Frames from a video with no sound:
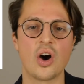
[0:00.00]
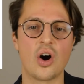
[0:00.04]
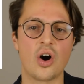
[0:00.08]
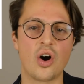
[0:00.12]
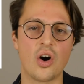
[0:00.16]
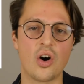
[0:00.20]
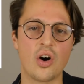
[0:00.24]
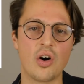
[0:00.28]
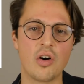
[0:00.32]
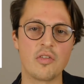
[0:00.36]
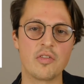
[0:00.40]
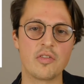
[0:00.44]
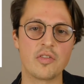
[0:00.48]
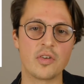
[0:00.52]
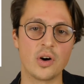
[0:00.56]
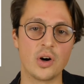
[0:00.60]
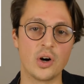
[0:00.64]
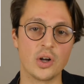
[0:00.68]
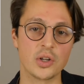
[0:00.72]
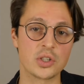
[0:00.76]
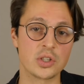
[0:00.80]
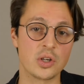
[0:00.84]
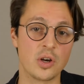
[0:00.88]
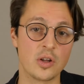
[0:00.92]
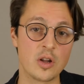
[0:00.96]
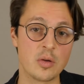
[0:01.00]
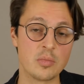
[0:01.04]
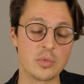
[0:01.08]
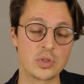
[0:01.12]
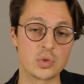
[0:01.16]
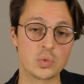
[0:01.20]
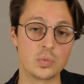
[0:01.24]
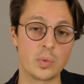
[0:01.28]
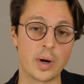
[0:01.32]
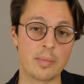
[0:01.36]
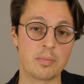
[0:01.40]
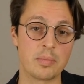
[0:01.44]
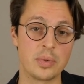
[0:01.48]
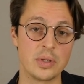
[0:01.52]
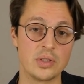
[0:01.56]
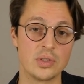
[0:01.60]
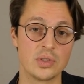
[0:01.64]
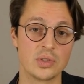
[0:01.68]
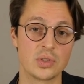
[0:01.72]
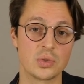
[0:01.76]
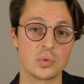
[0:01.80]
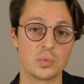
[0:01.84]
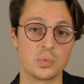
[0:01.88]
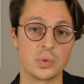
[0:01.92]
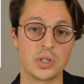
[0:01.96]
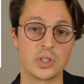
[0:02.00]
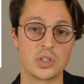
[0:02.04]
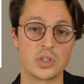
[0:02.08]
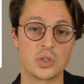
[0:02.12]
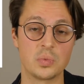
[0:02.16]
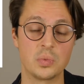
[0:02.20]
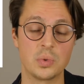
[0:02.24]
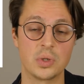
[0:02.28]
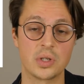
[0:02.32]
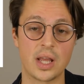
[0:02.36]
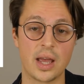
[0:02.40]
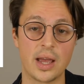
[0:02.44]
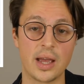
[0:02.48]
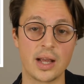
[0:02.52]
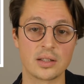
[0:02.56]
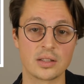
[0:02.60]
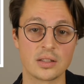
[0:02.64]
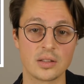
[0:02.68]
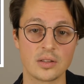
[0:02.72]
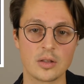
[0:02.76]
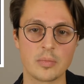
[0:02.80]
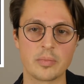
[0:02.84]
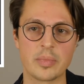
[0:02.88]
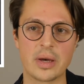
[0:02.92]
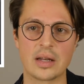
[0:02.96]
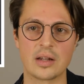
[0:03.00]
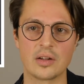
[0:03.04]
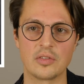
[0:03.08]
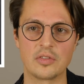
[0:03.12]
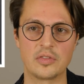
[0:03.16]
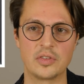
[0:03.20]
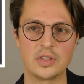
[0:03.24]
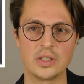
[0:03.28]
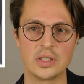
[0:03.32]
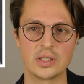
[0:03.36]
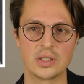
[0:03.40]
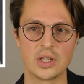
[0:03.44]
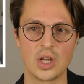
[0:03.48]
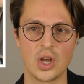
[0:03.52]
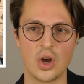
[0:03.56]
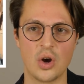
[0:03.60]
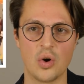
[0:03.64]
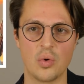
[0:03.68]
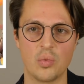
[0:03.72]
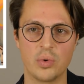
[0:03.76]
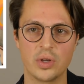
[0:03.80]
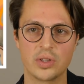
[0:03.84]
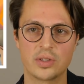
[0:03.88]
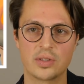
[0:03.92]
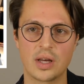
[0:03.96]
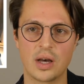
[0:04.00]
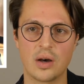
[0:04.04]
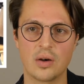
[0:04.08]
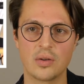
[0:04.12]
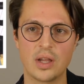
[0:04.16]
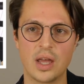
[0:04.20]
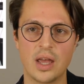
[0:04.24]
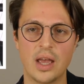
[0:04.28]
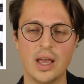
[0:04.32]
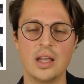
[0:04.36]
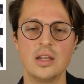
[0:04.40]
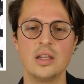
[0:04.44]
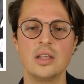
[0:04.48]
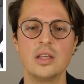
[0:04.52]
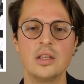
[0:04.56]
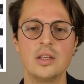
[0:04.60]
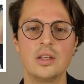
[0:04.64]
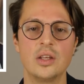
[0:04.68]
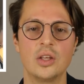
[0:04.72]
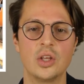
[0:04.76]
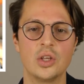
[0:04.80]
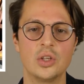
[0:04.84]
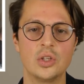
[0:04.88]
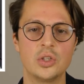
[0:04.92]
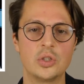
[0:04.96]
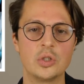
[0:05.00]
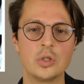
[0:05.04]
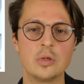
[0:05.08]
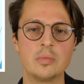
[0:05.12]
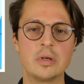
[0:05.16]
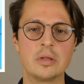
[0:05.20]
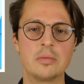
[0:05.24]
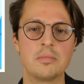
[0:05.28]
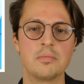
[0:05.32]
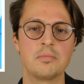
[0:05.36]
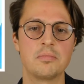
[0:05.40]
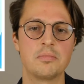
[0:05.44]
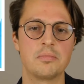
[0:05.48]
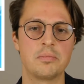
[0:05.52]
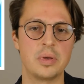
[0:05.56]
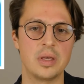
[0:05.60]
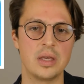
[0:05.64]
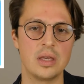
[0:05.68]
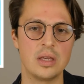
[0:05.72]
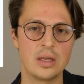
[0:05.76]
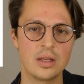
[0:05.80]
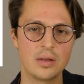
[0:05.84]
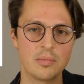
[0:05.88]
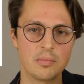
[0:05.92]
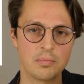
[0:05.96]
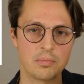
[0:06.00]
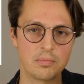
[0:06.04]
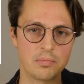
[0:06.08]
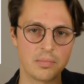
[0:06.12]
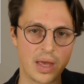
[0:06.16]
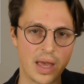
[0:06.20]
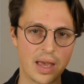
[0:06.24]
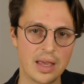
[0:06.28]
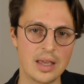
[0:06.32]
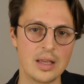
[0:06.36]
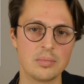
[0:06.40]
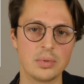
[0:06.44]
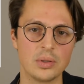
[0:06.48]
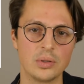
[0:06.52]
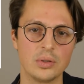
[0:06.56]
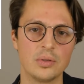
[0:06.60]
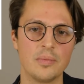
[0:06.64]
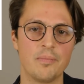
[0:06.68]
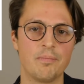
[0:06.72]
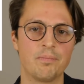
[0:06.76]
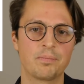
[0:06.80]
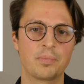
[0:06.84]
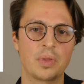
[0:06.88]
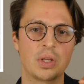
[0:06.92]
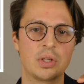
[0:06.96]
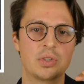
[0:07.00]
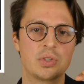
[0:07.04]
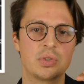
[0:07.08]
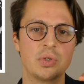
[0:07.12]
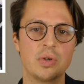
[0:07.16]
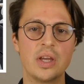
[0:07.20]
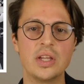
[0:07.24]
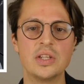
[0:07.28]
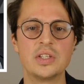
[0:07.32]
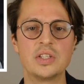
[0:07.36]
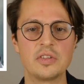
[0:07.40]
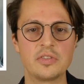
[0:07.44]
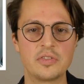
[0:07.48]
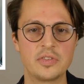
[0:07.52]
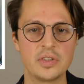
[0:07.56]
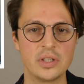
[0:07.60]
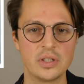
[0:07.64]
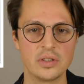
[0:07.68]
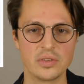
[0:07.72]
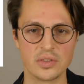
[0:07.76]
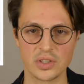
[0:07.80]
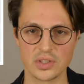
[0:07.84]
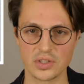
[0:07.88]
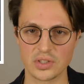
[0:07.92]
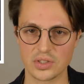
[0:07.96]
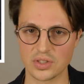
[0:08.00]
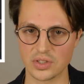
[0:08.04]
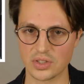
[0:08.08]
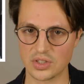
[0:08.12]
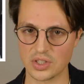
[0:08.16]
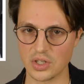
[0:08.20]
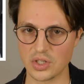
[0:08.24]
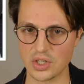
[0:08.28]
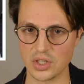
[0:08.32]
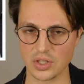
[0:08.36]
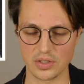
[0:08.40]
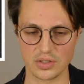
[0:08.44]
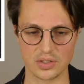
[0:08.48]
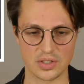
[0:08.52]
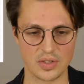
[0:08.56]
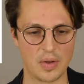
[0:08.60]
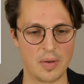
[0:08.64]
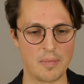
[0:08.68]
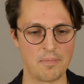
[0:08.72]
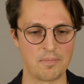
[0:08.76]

of autonomous weapons which would act on the battlefield without any human being able to interfere in these decisions.